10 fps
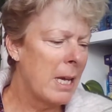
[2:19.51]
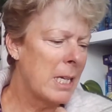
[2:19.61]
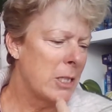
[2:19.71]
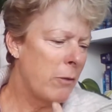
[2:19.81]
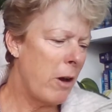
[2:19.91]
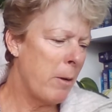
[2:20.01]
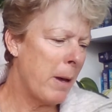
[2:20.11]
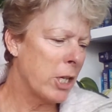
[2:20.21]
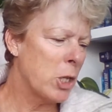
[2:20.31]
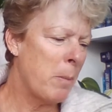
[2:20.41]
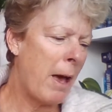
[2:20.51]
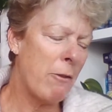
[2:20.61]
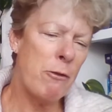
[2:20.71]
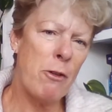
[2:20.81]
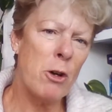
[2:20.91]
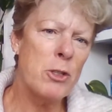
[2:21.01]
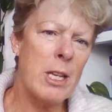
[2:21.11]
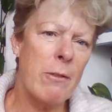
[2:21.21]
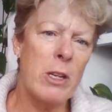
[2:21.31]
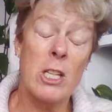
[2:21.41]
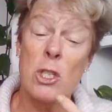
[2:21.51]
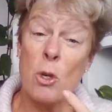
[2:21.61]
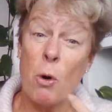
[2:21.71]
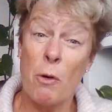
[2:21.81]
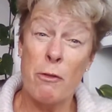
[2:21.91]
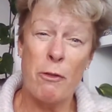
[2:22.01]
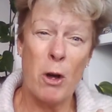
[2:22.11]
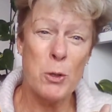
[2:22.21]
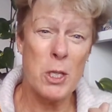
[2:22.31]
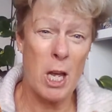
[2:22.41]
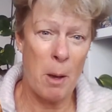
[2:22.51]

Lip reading: is very much about false evidence or false